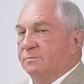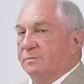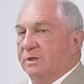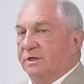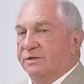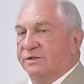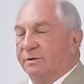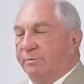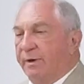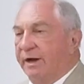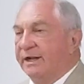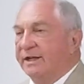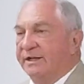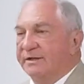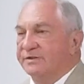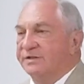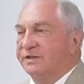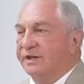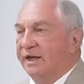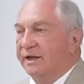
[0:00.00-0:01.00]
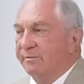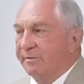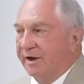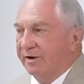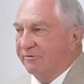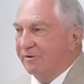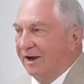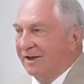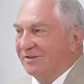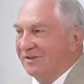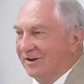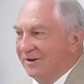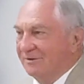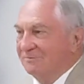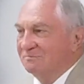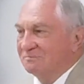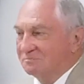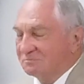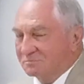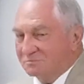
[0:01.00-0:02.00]
Now, somebody can say man right
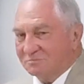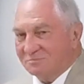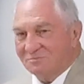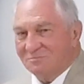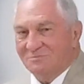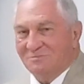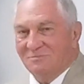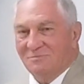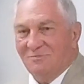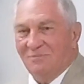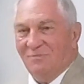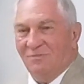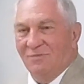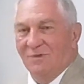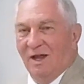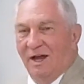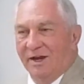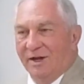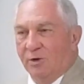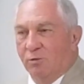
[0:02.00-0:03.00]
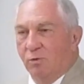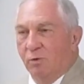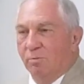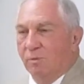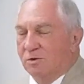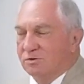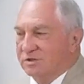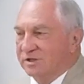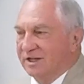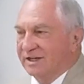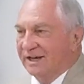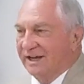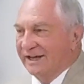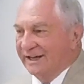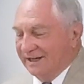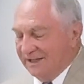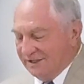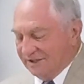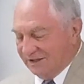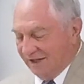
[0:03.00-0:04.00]
there. I know we're mostly
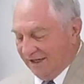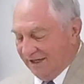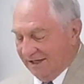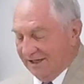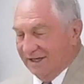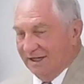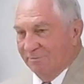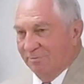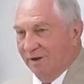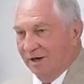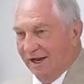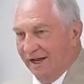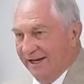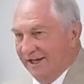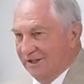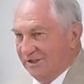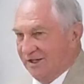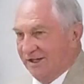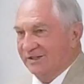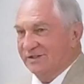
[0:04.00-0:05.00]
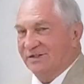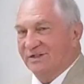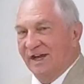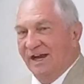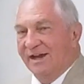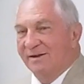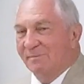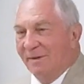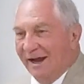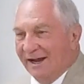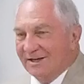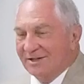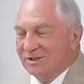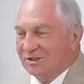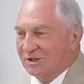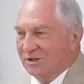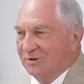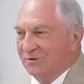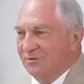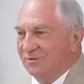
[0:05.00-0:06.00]
ladies, but ladies can say man
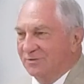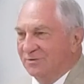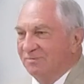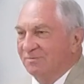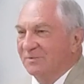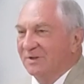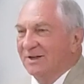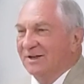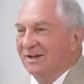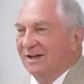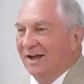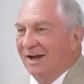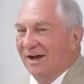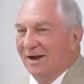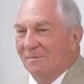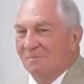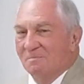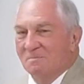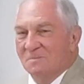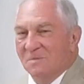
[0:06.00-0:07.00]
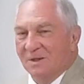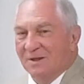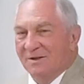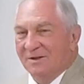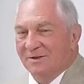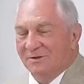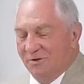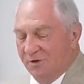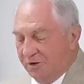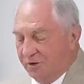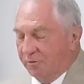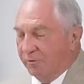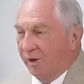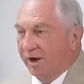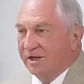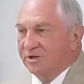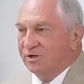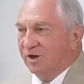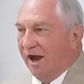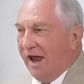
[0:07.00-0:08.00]
too. Um, you can
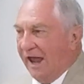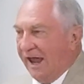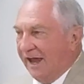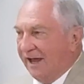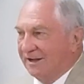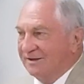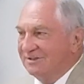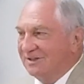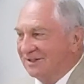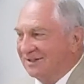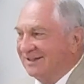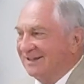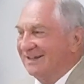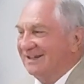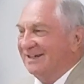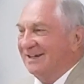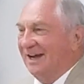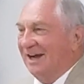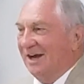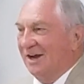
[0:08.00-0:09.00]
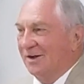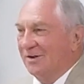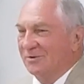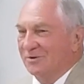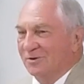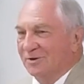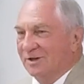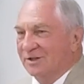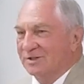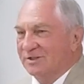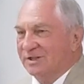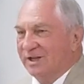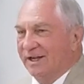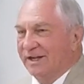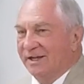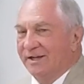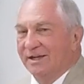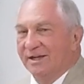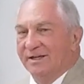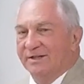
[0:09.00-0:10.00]
raise your hand. Uh, you can
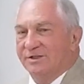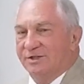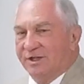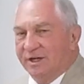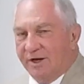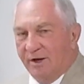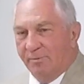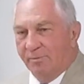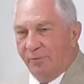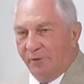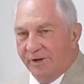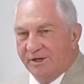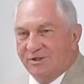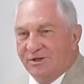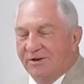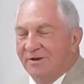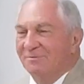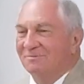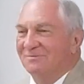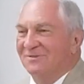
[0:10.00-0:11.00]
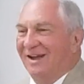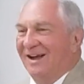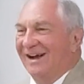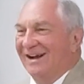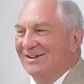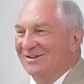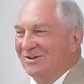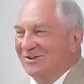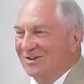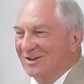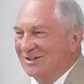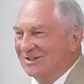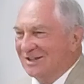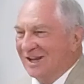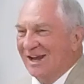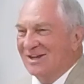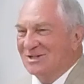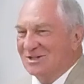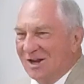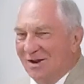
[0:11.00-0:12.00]
say, em, preacher. Uh, you can
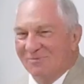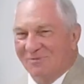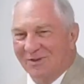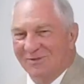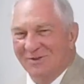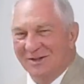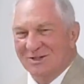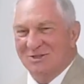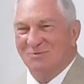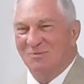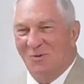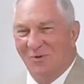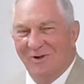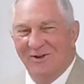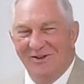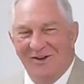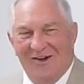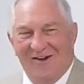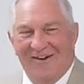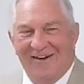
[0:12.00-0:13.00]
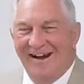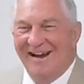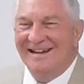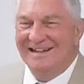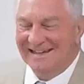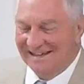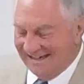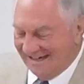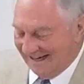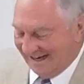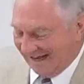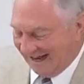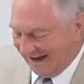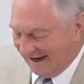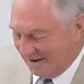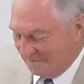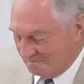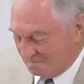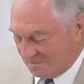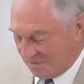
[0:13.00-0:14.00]
say something this morning, all right?
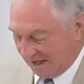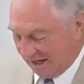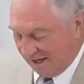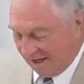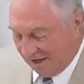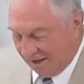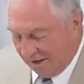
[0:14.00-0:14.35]
Um,